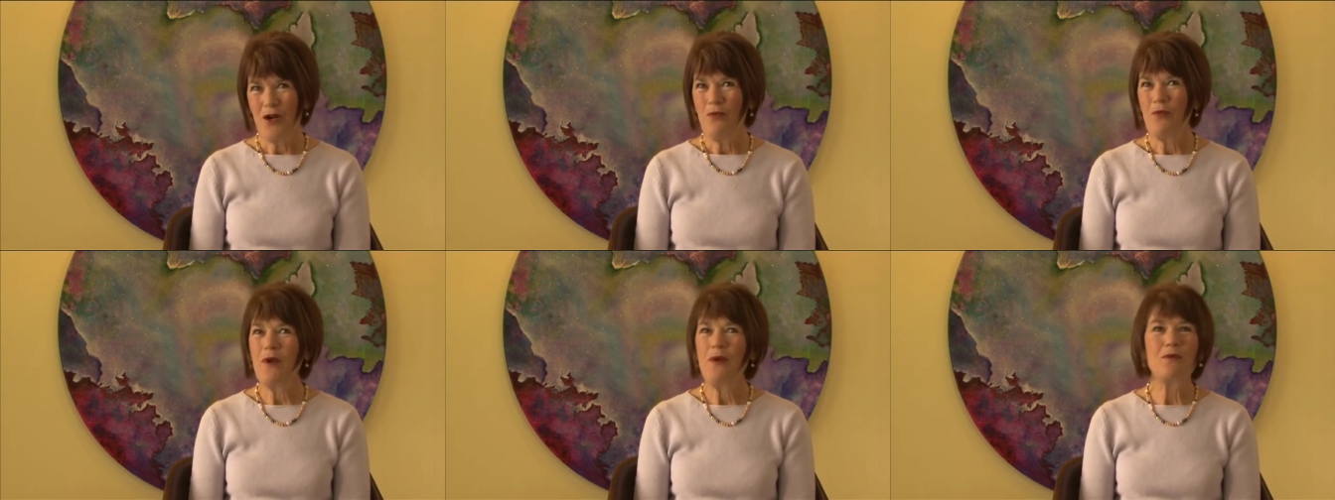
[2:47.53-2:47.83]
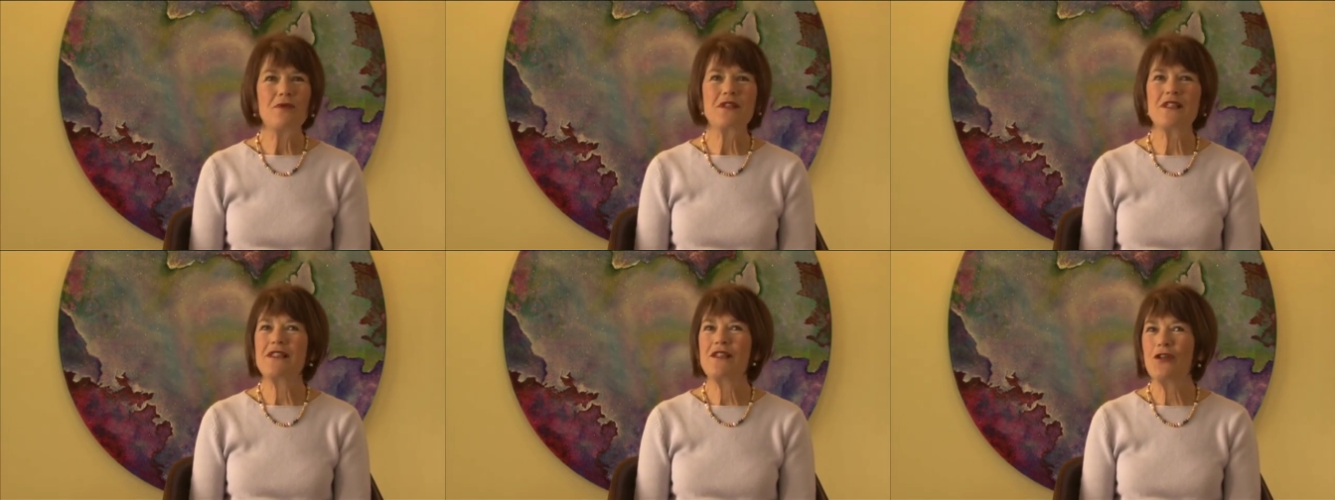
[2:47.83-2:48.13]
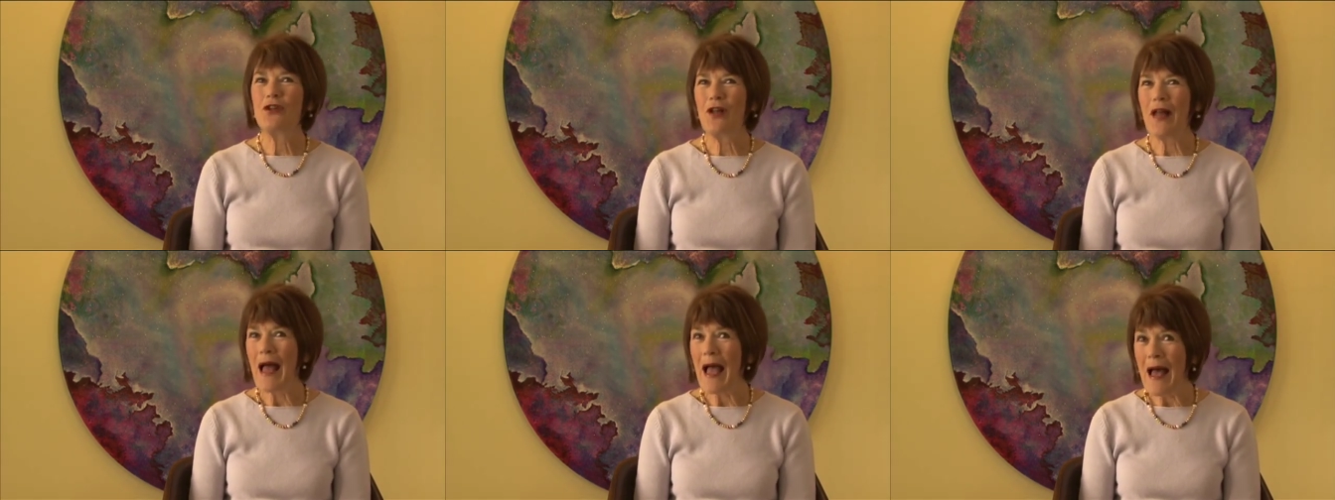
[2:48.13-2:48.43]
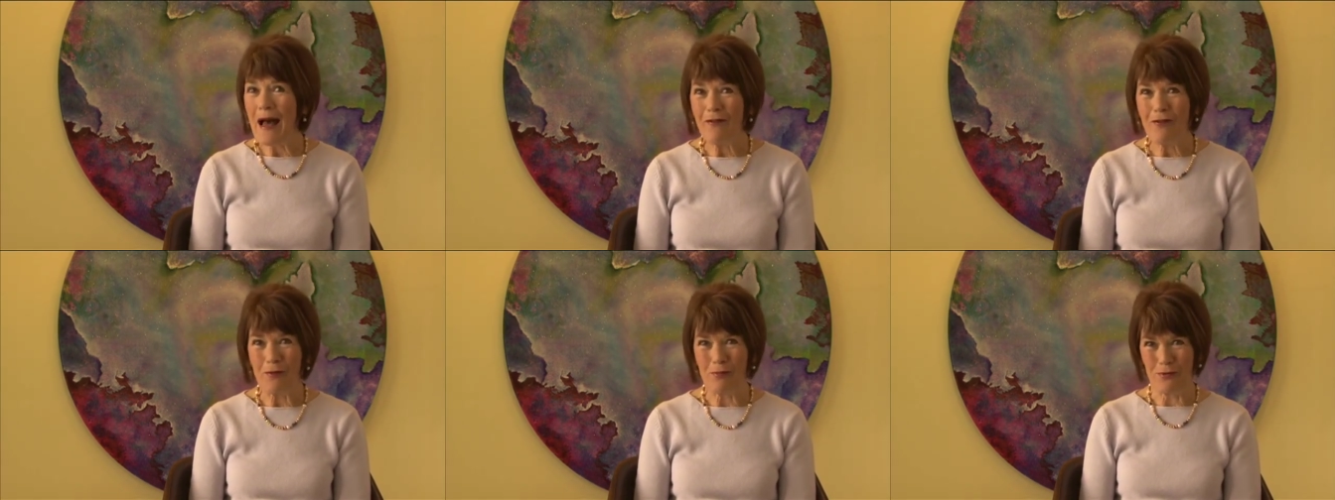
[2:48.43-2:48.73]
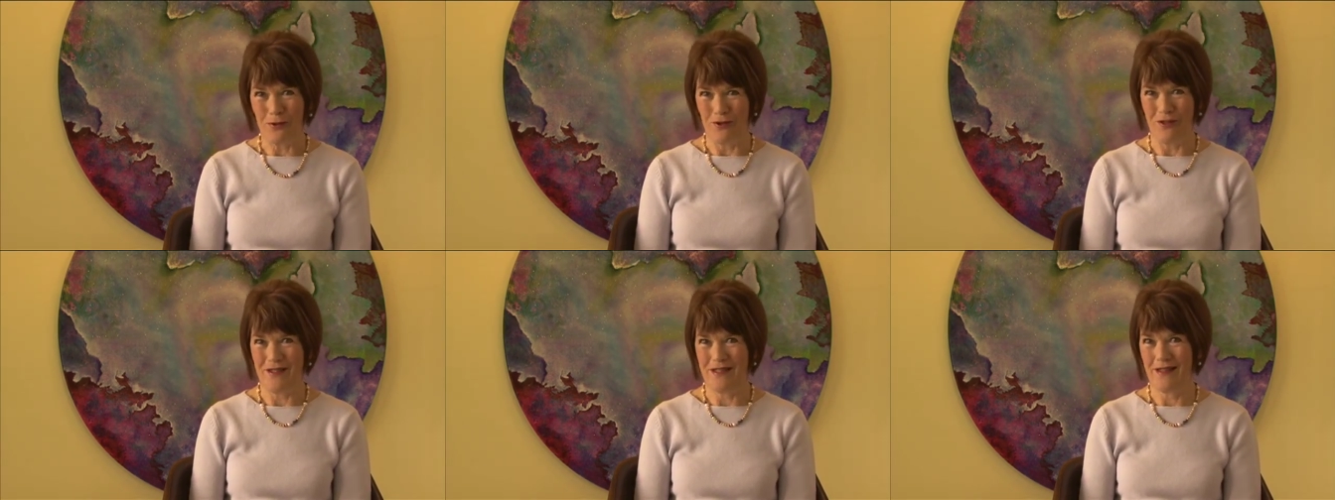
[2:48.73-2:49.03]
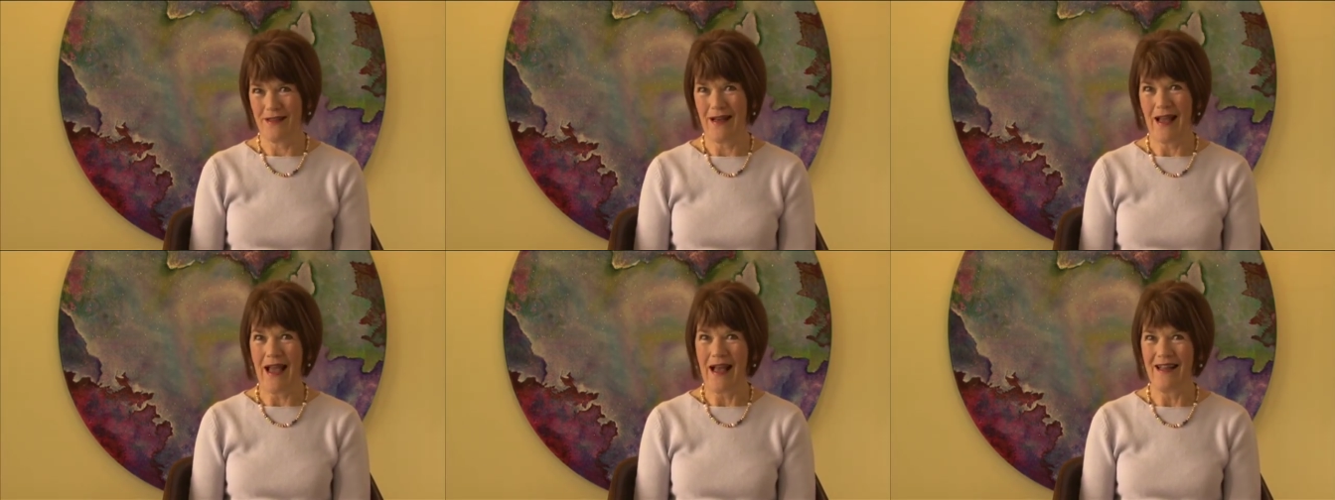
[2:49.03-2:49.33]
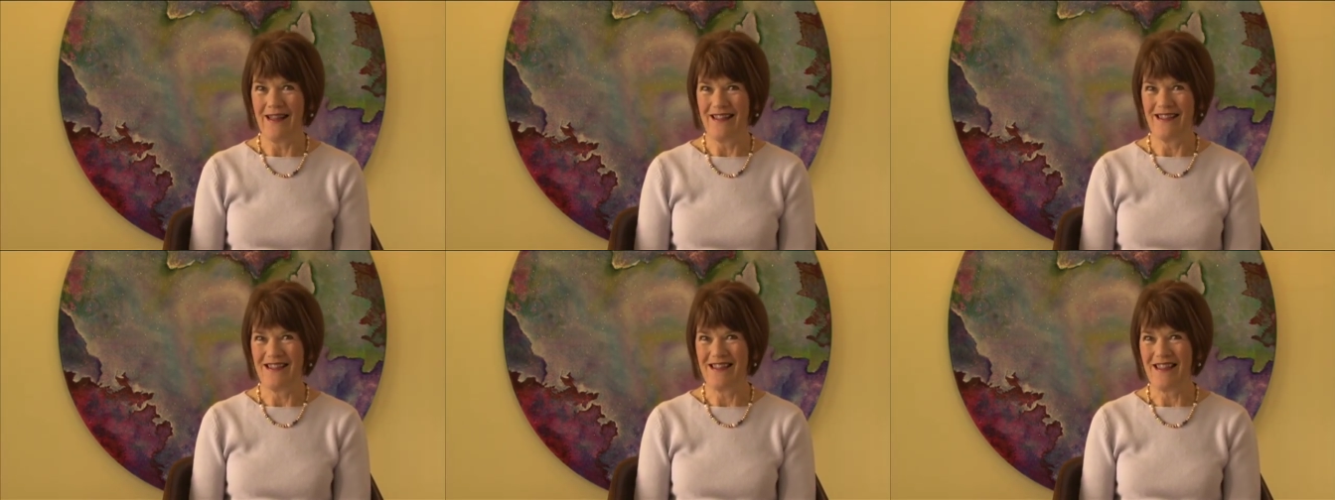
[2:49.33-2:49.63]
We will still have a
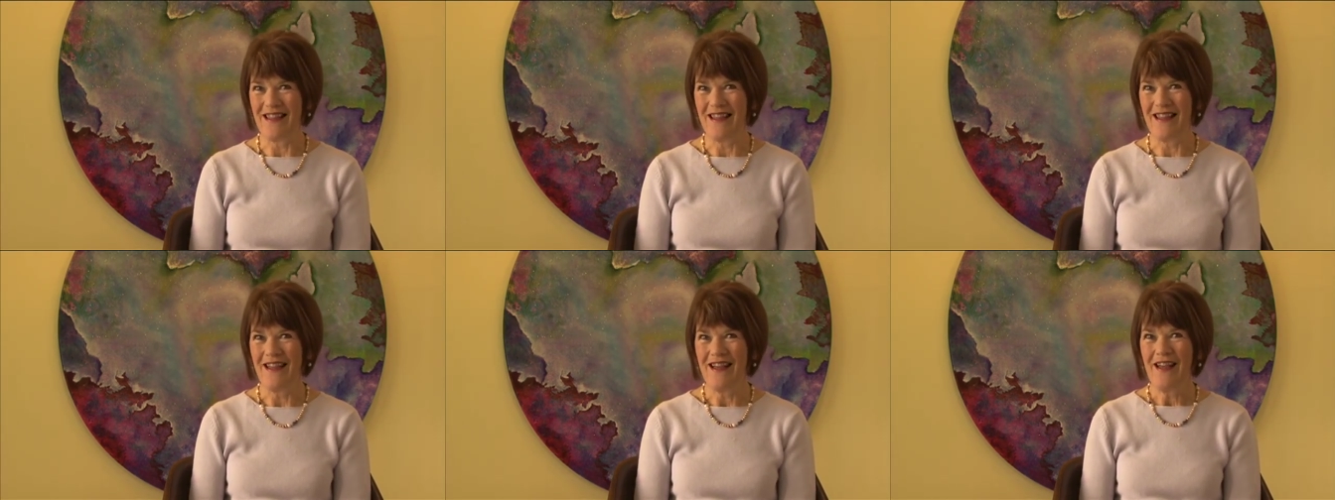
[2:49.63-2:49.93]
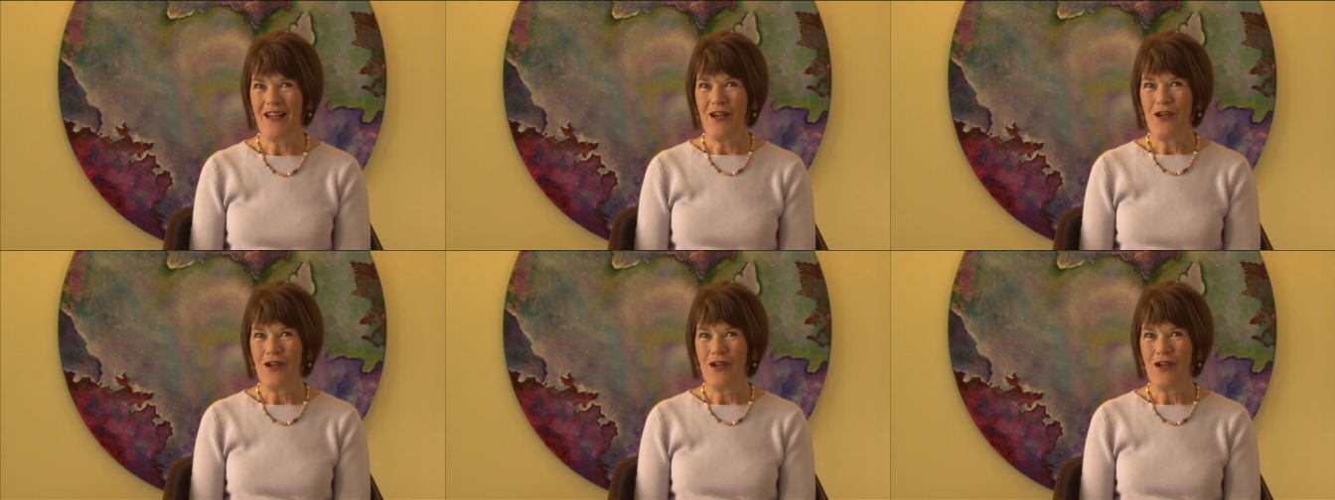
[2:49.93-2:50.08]
personality.